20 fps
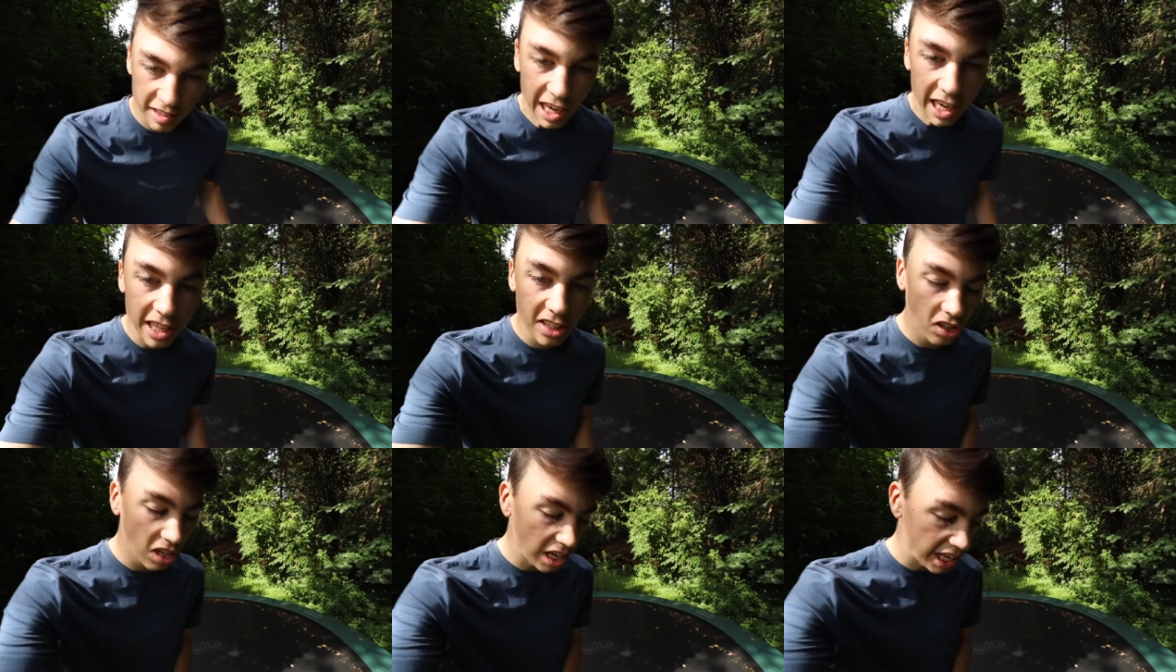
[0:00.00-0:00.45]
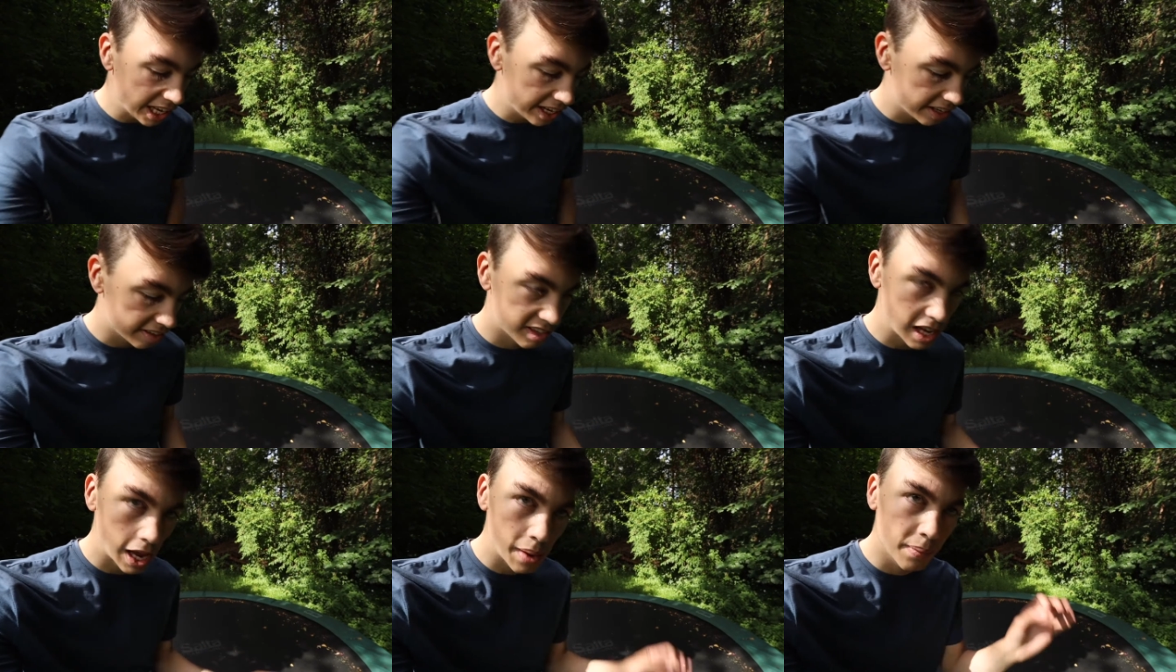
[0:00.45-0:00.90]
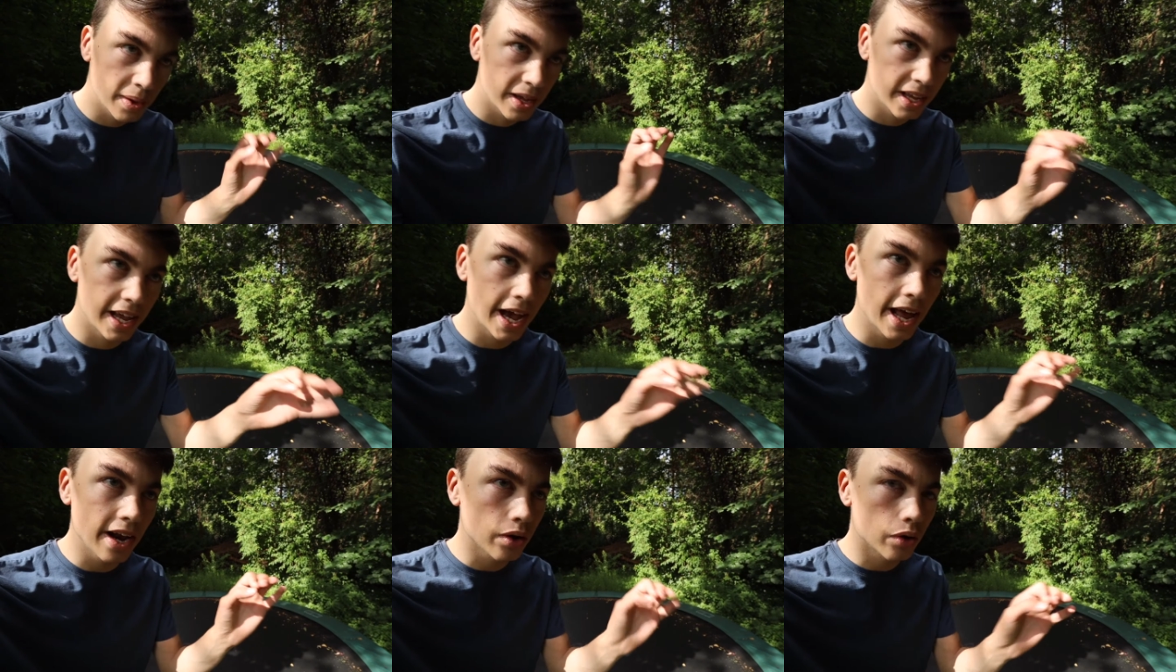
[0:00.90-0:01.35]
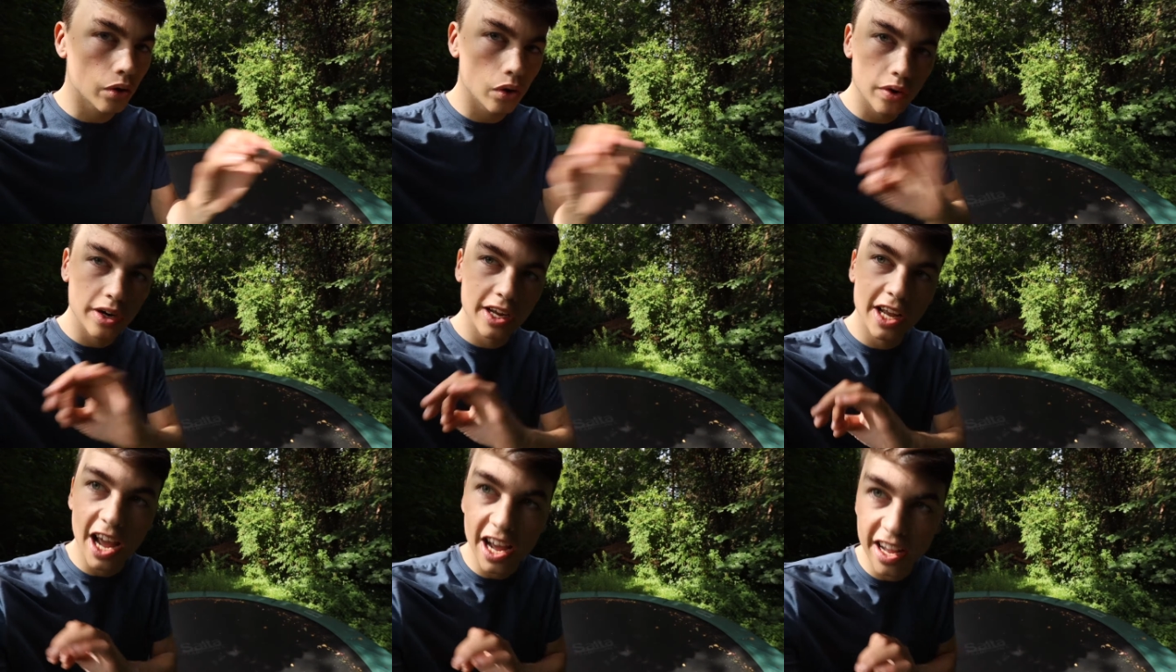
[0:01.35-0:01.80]
literally in the same
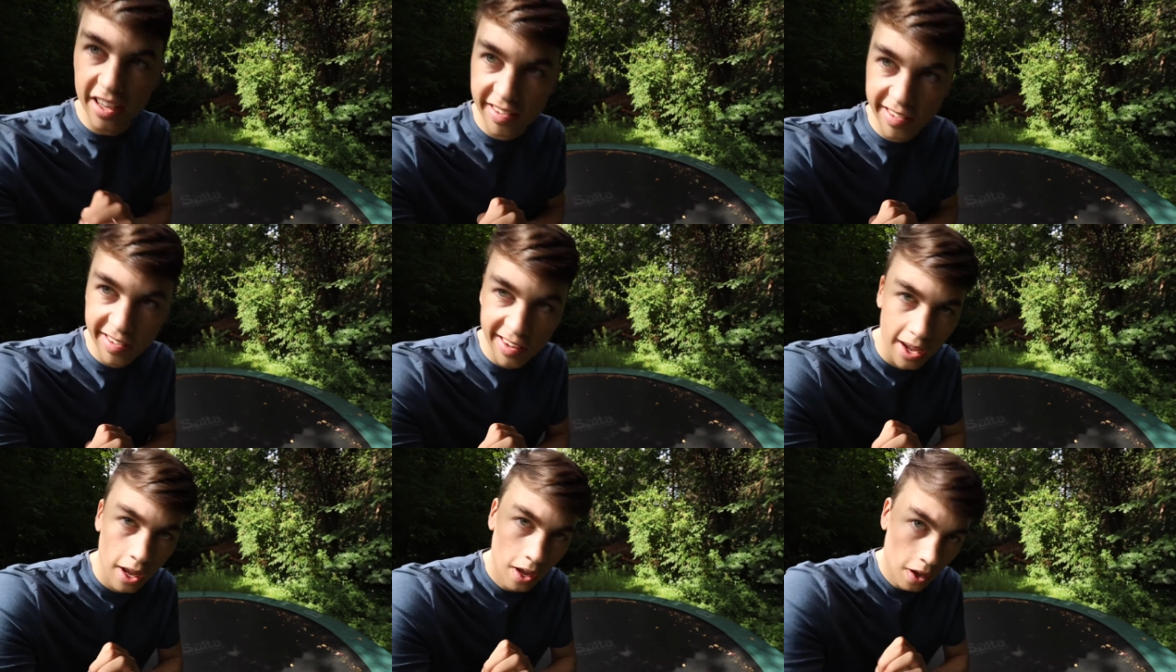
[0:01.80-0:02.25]
category as